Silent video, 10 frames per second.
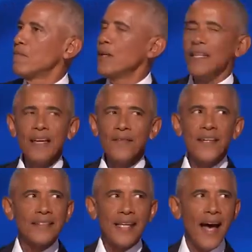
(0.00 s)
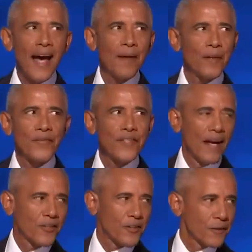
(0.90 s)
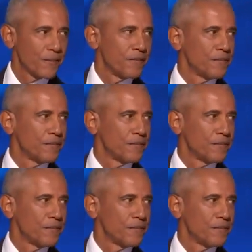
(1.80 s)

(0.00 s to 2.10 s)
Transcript: We live in a time of such